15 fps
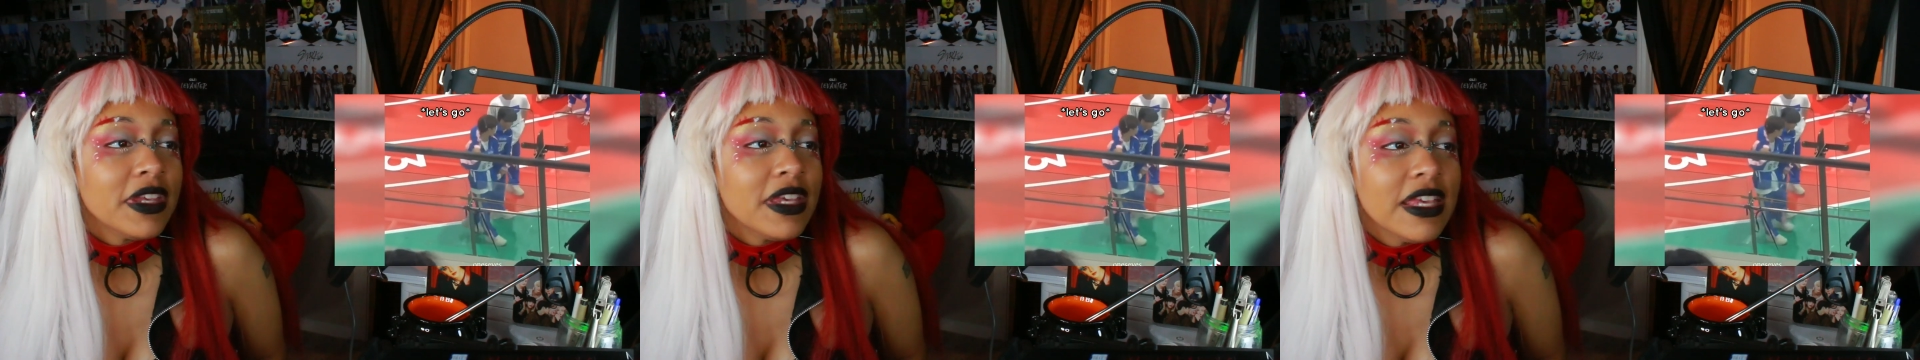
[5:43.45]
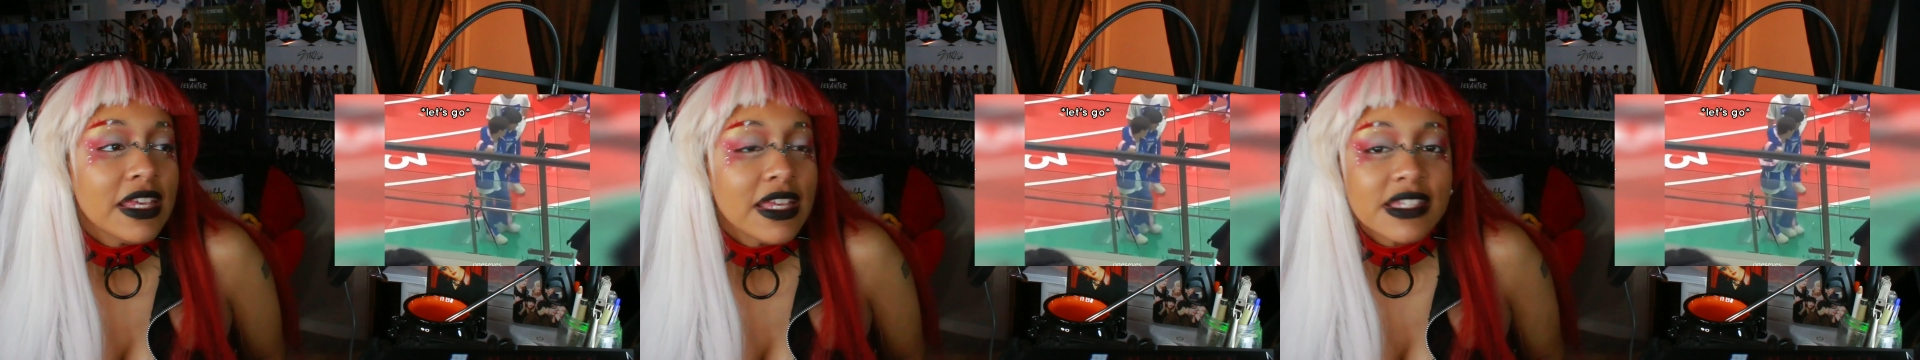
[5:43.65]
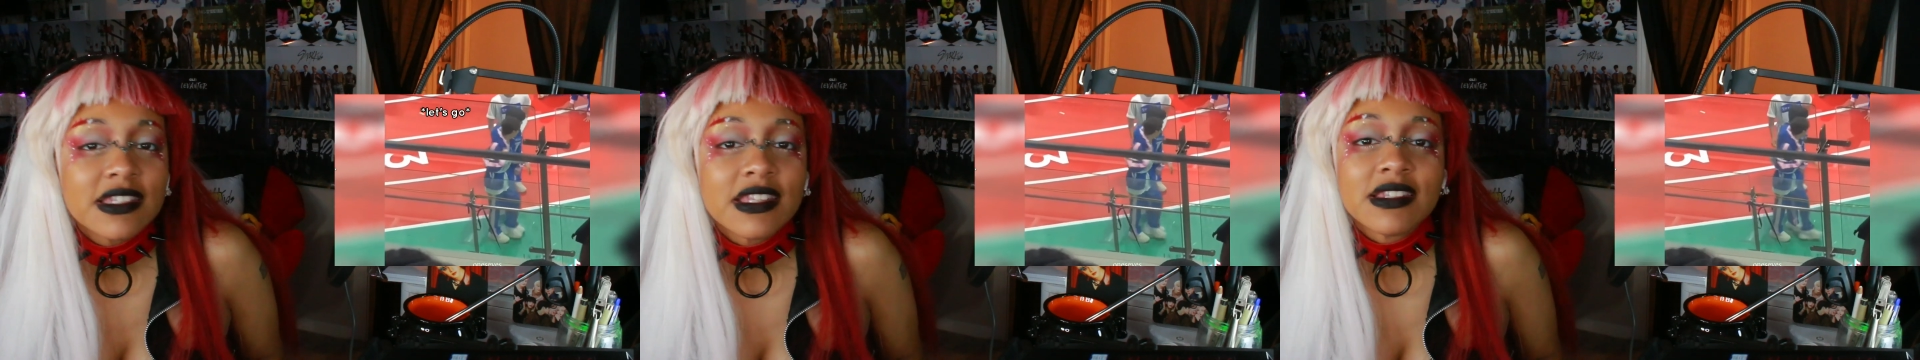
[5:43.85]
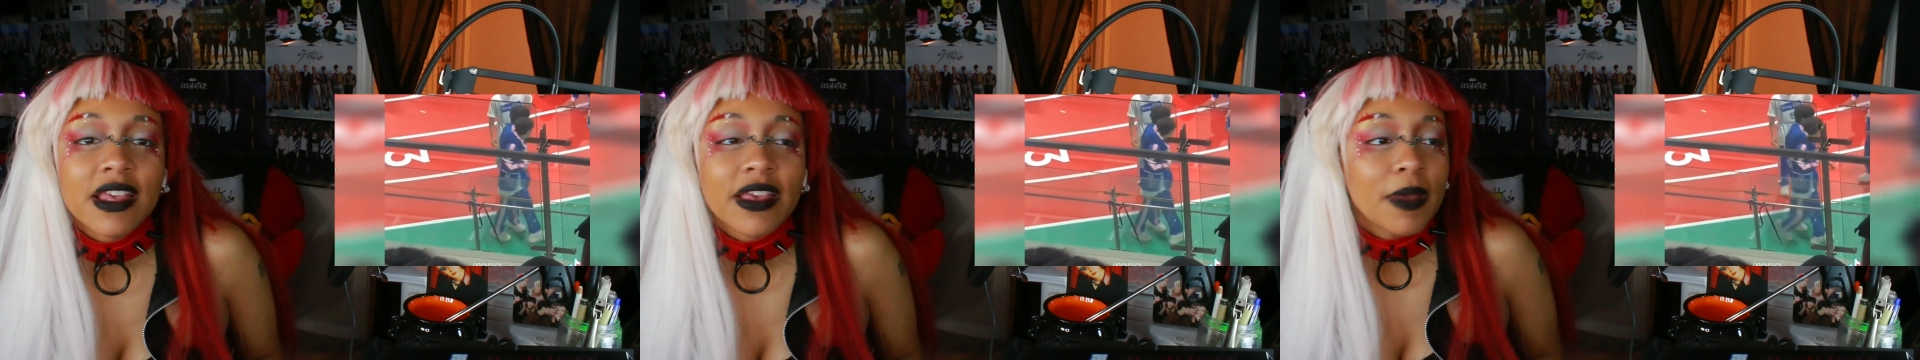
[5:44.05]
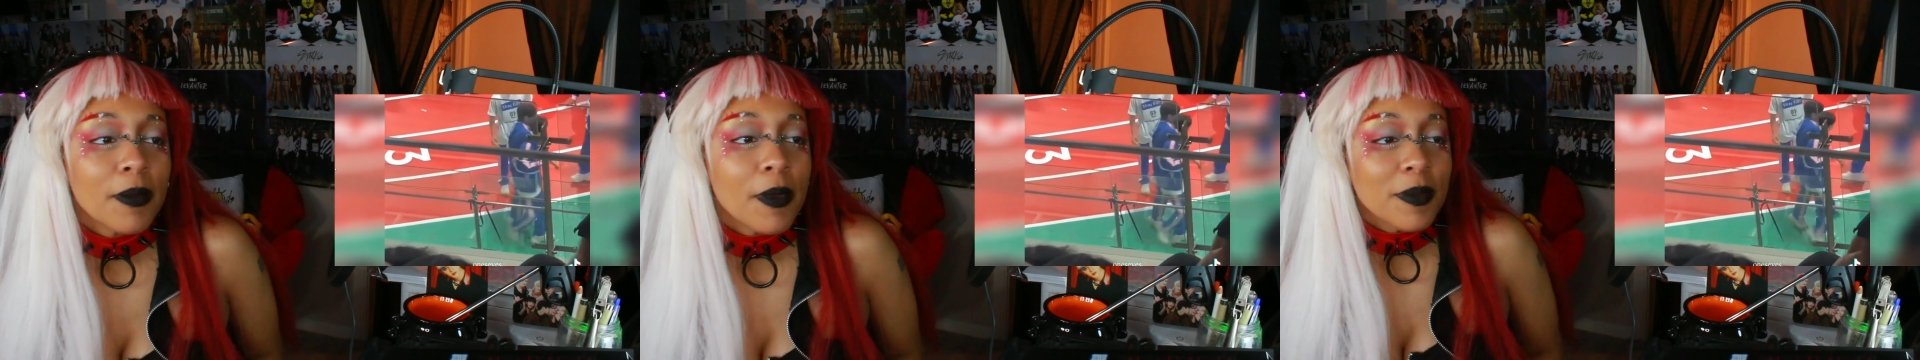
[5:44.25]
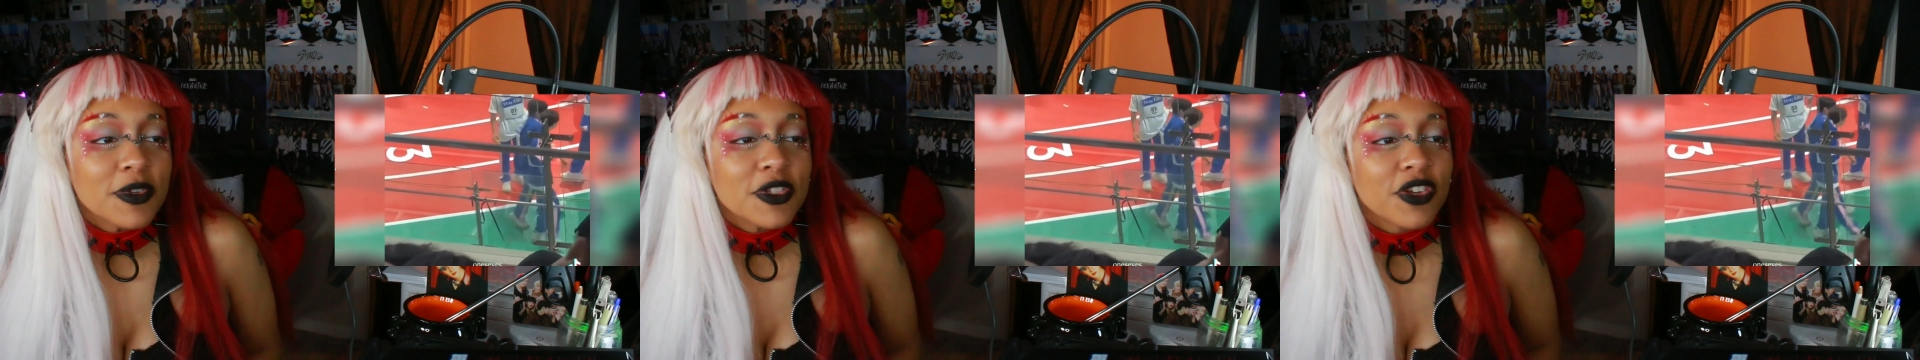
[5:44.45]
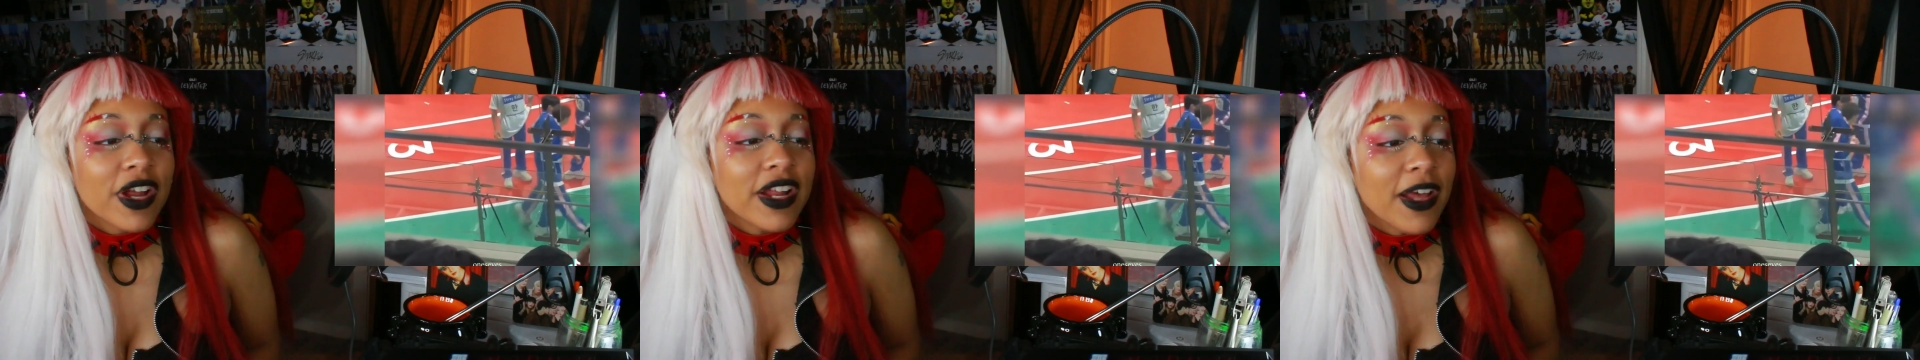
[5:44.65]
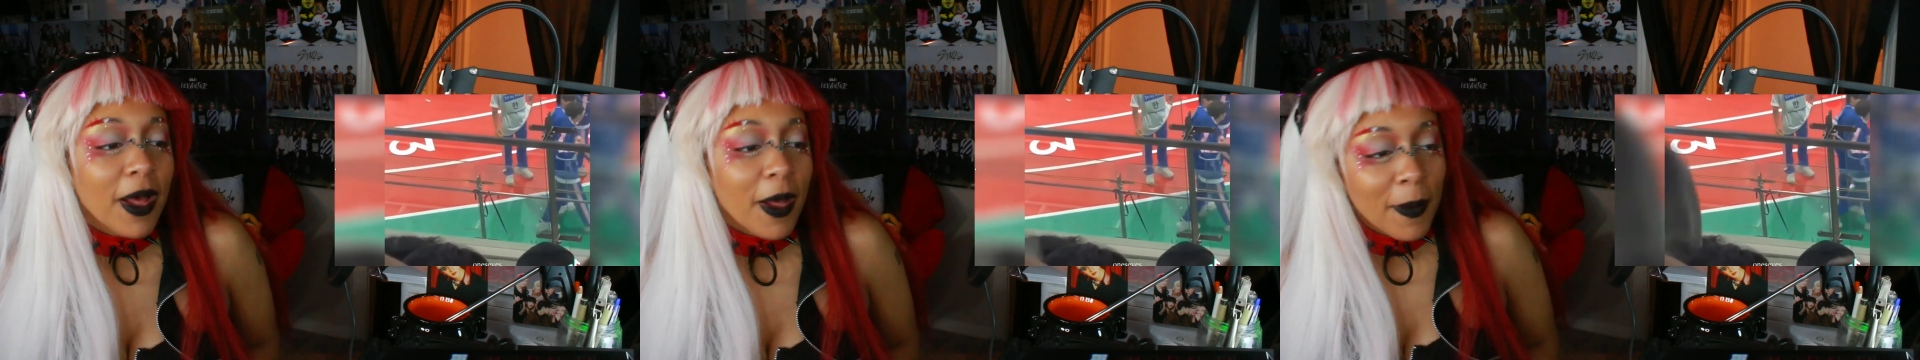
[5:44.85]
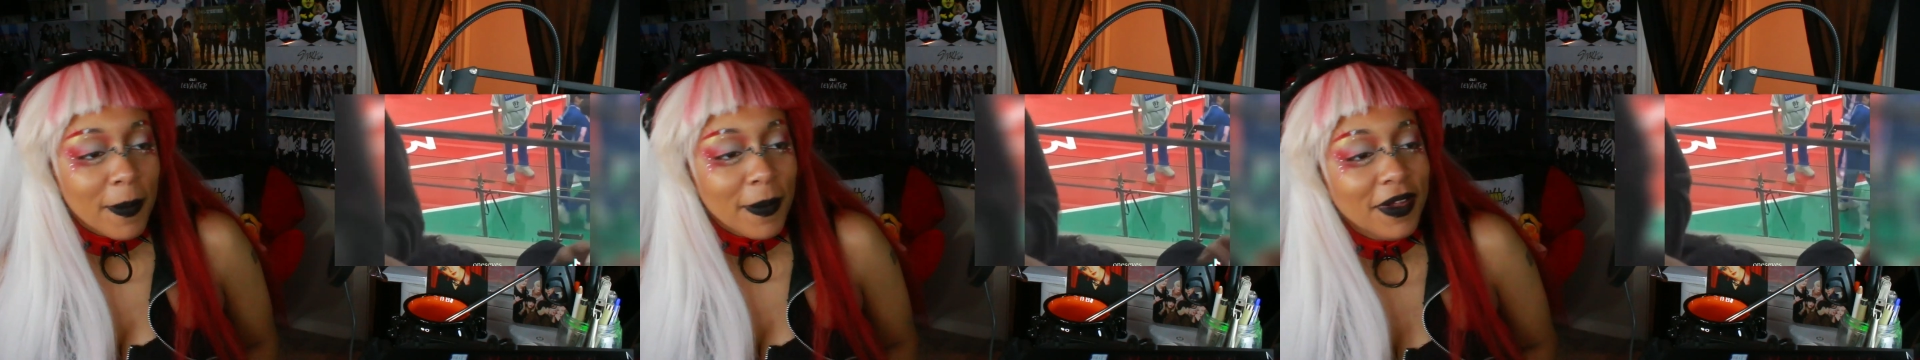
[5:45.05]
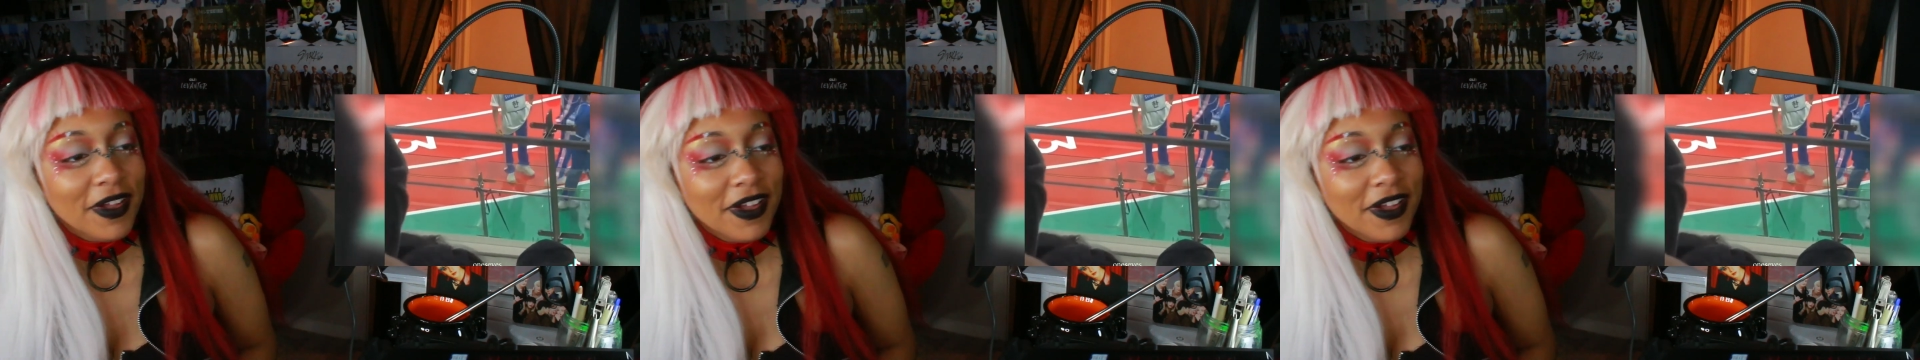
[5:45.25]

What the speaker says: He is the second mom, straight up.